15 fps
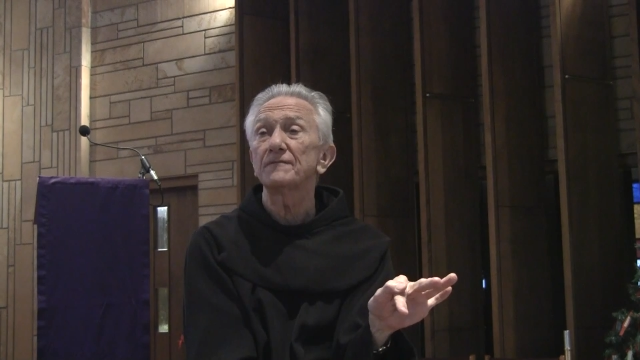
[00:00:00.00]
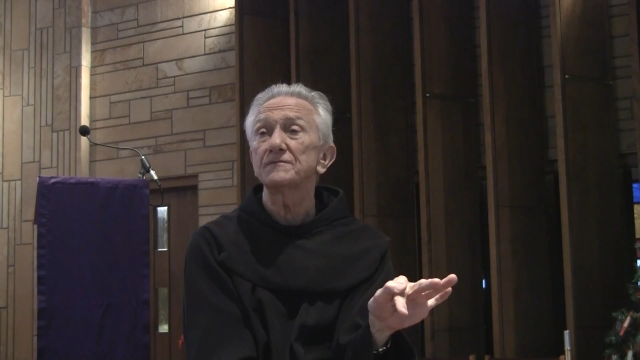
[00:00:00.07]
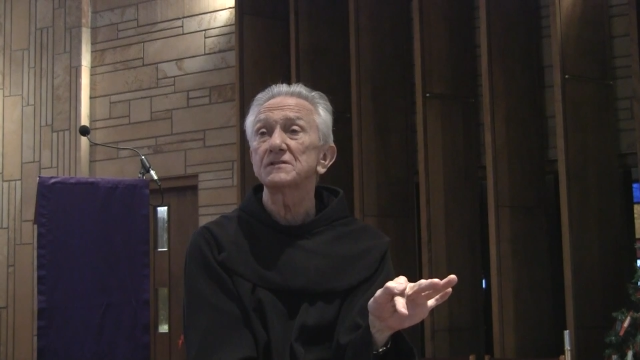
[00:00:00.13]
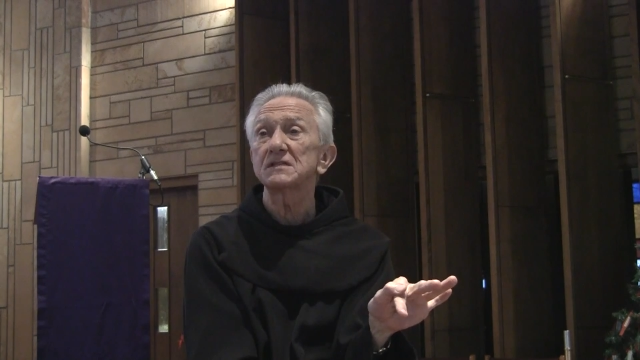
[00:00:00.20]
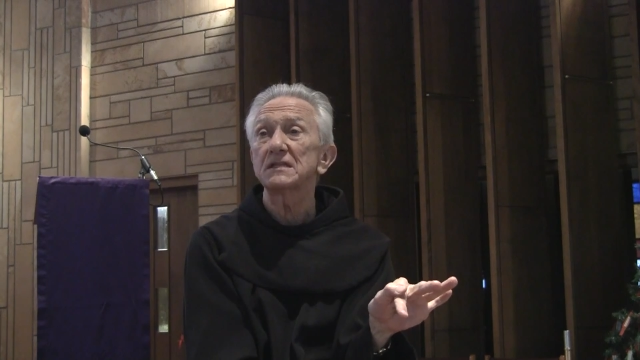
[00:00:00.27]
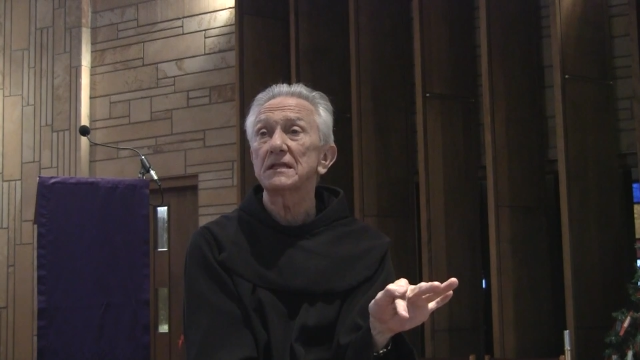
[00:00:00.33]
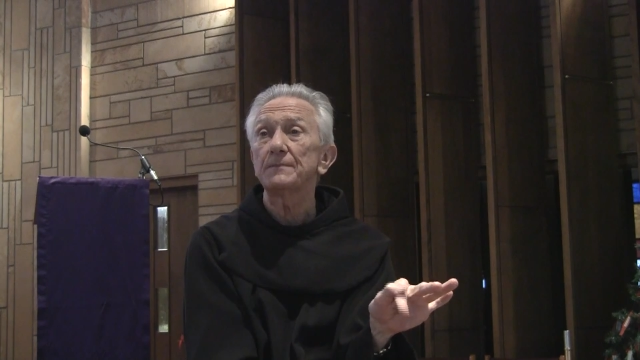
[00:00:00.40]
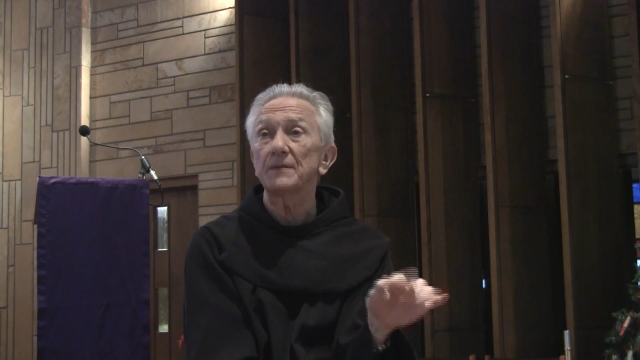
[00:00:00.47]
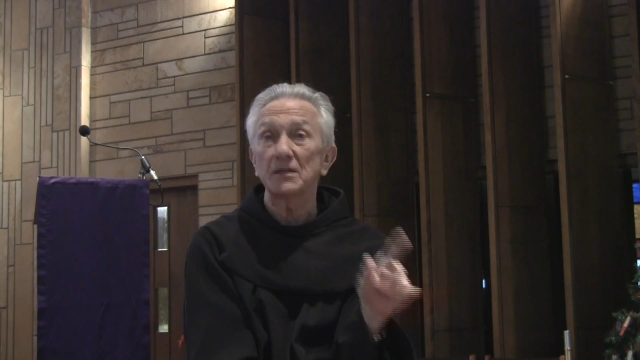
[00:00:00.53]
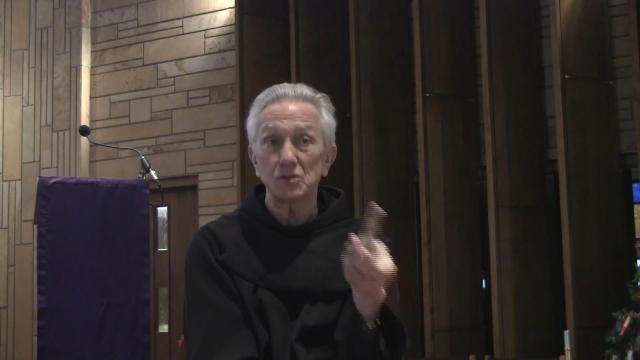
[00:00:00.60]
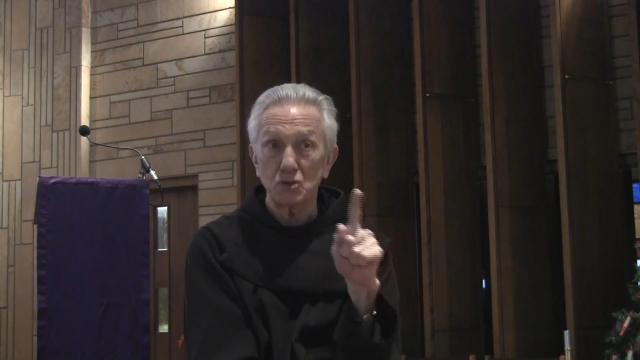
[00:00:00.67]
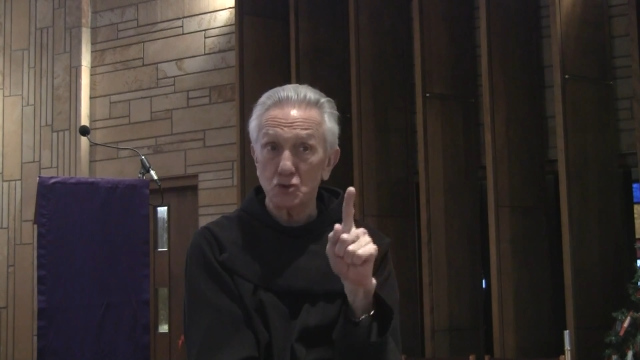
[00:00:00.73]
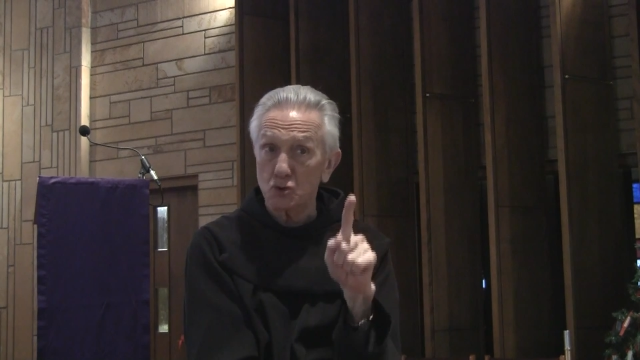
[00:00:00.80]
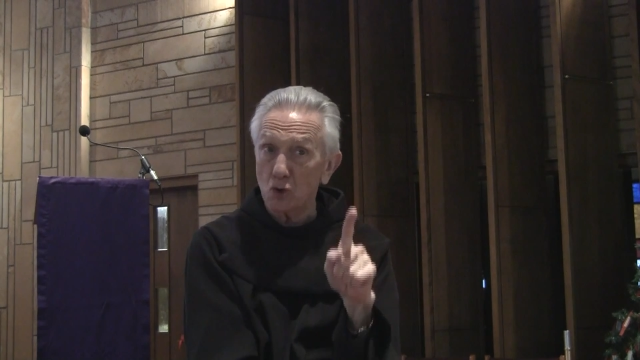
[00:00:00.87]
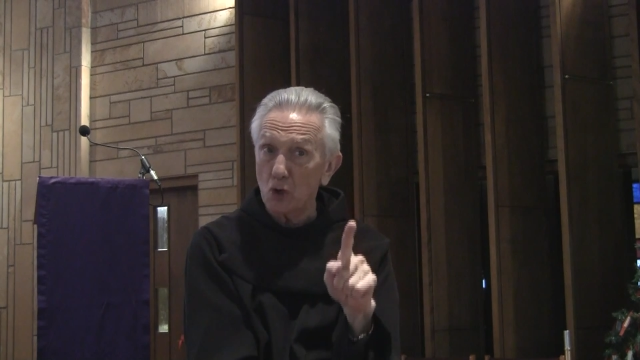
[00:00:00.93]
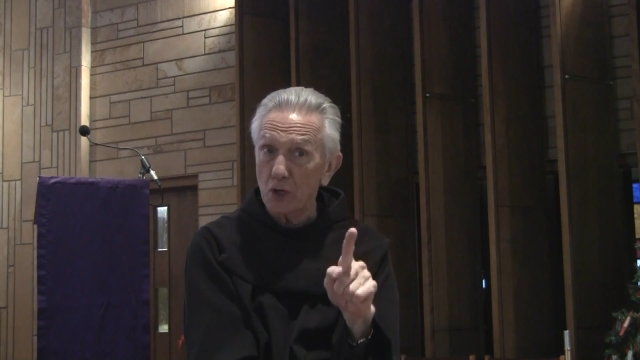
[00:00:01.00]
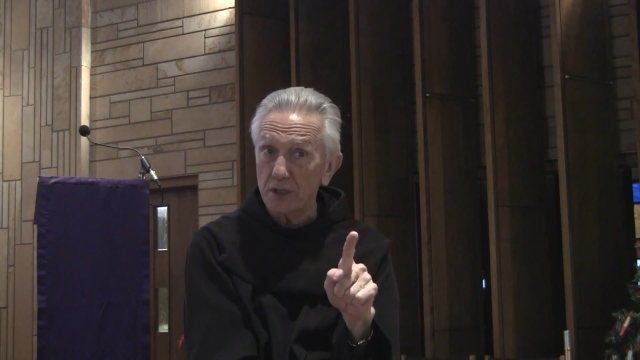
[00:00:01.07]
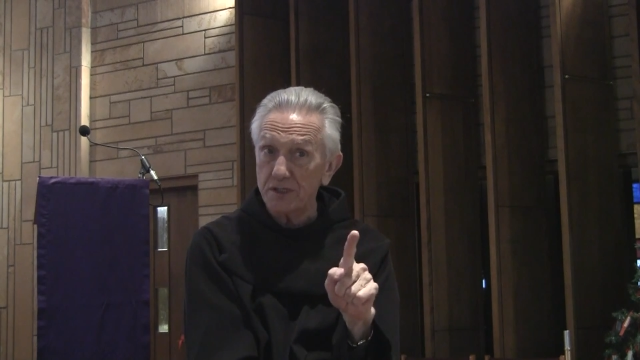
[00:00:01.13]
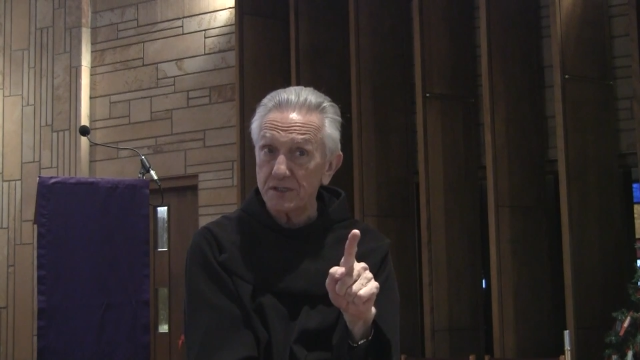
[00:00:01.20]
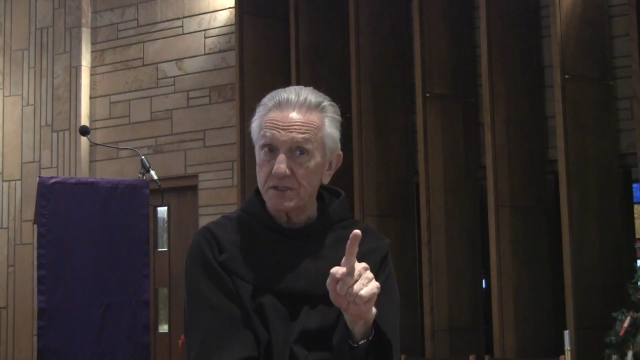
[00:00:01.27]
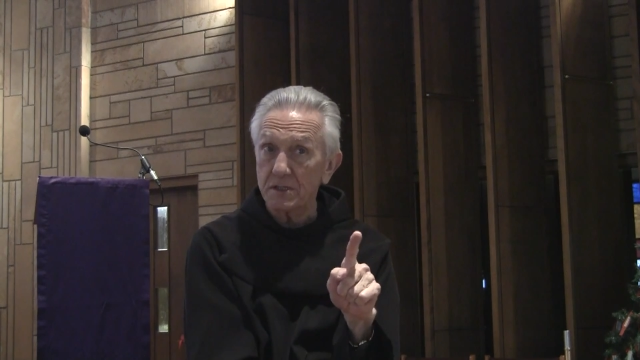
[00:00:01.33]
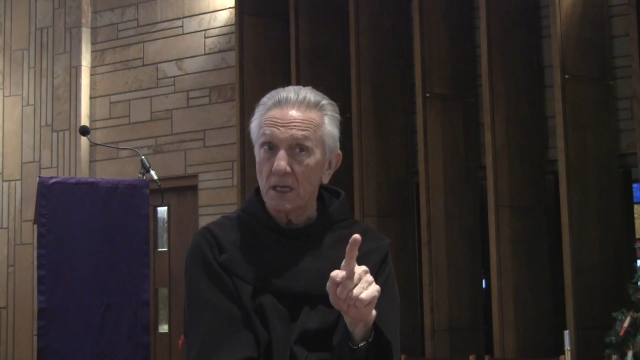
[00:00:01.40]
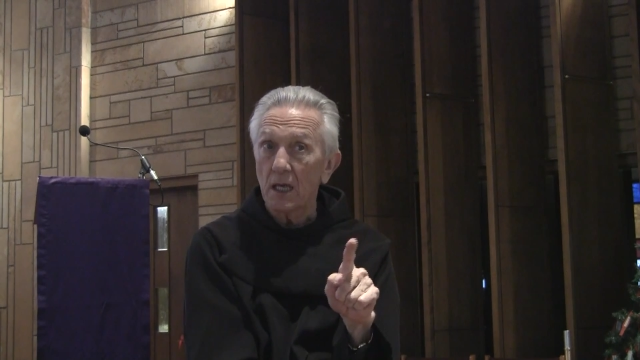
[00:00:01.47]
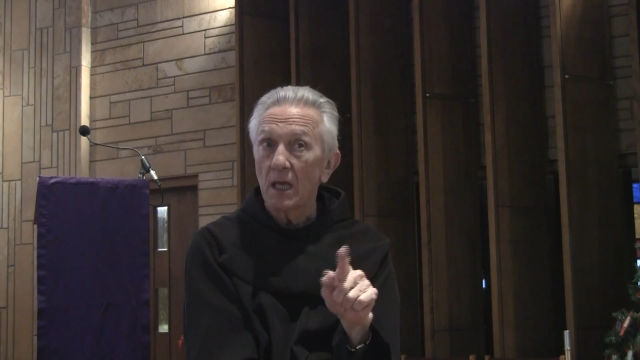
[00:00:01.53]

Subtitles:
of sleep, that's a choice.